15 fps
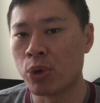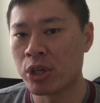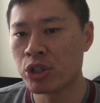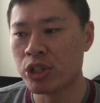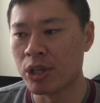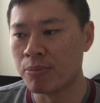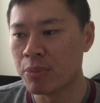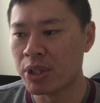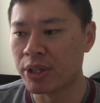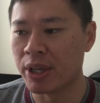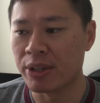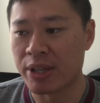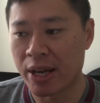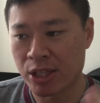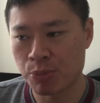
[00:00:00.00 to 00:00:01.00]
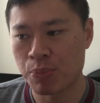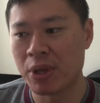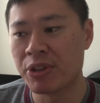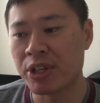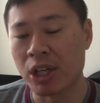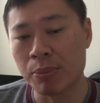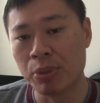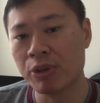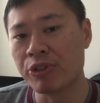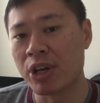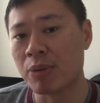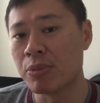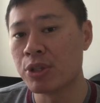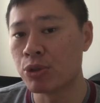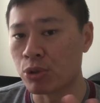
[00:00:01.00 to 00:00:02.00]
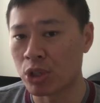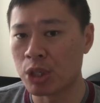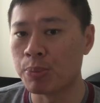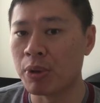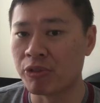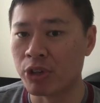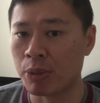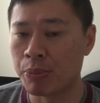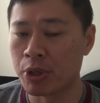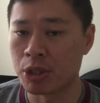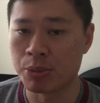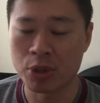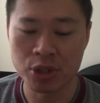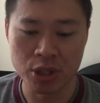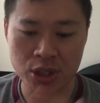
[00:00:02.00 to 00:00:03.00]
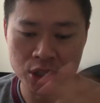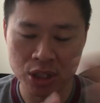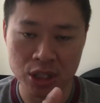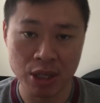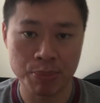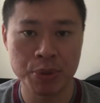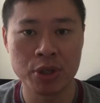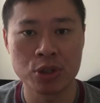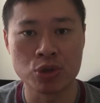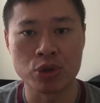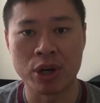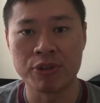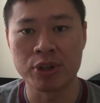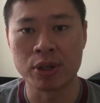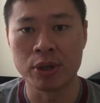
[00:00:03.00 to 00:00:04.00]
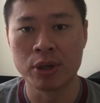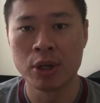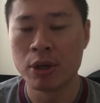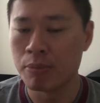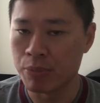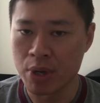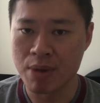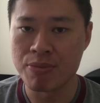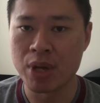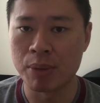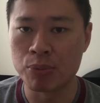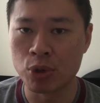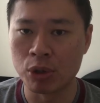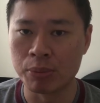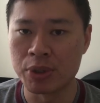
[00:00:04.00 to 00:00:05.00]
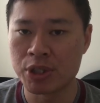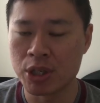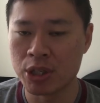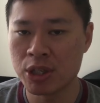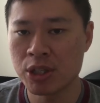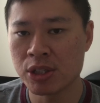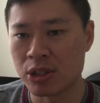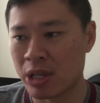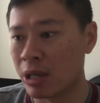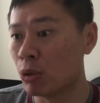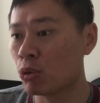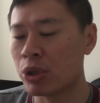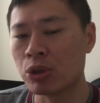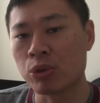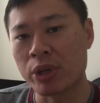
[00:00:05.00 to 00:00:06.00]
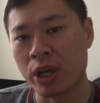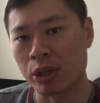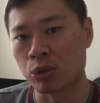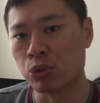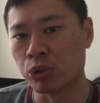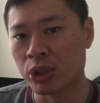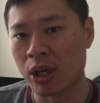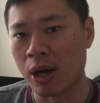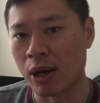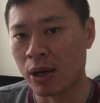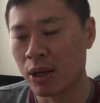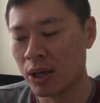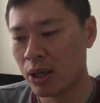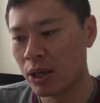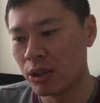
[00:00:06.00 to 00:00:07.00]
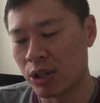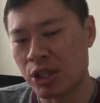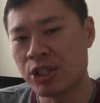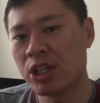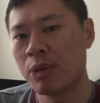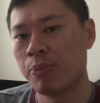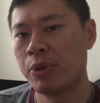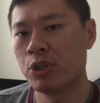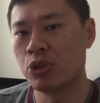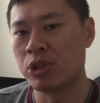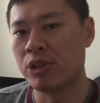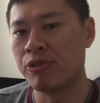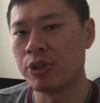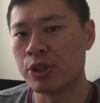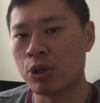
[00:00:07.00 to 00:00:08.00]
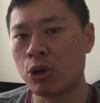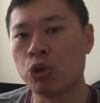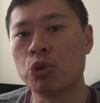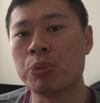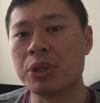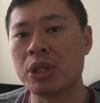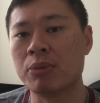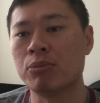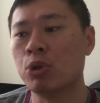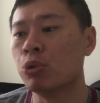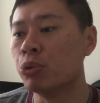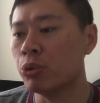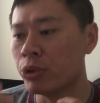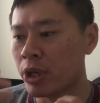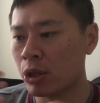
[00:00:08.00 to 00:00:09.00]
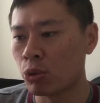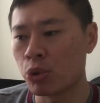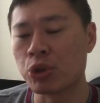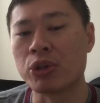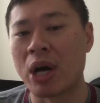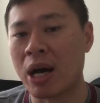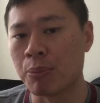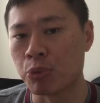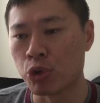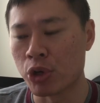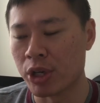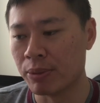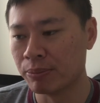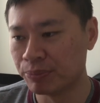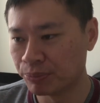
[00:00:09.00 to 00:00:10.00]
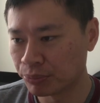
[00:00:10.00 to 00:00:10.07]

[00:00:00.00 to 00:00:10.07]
to actually admit that they are spending above their means to keep up their peers, because they see their peers driving a BMW or Mercedes, they are looking to get a good car. They see their peers living in condominium, they are looking to upgrade.